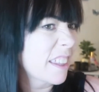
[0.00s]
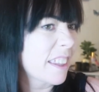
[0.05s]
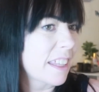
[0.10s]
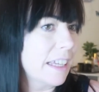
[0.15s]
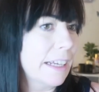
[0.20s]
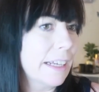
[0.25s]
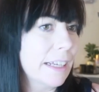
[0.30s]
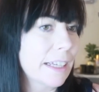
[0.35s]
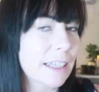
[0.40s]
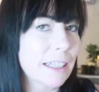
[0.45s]

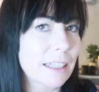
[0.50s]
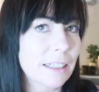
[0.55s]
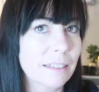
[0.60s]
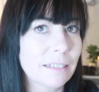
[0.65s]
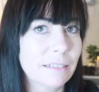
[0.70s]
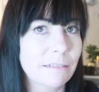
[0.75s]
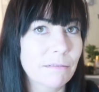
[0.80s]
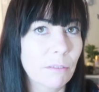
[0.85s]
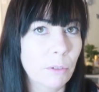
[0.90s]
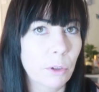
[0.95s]
think,
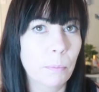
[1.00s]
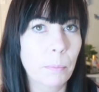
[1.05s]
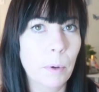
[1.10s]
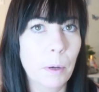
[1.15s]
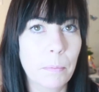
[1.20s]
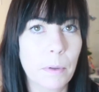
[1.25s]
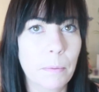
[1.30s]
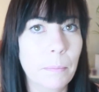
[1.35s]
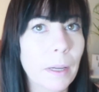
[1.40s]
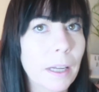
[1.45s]
or the
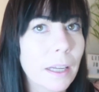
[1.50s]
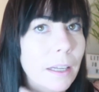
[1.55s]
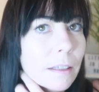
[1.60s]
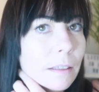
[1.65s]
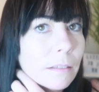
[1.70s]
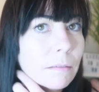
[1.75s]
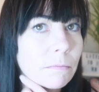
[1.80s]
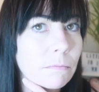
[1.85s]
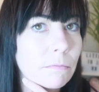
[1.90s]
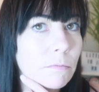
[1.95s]
bottom of
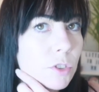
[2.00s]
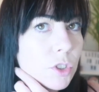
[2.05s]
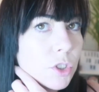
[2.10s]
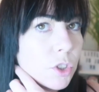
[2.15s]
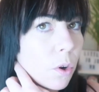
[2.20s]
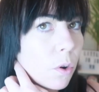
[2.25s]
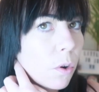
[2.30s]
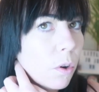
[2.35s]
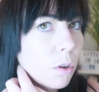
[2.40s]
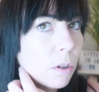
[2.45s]
my
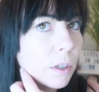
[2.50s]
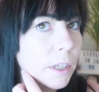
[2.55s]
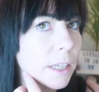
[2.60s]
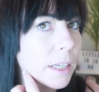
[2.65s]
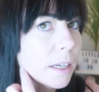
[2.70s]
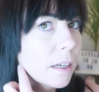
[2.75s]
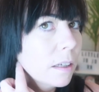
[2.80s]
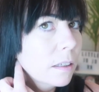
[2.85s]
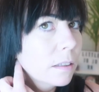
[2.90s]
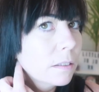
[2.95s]
jaw
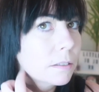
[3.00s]
here.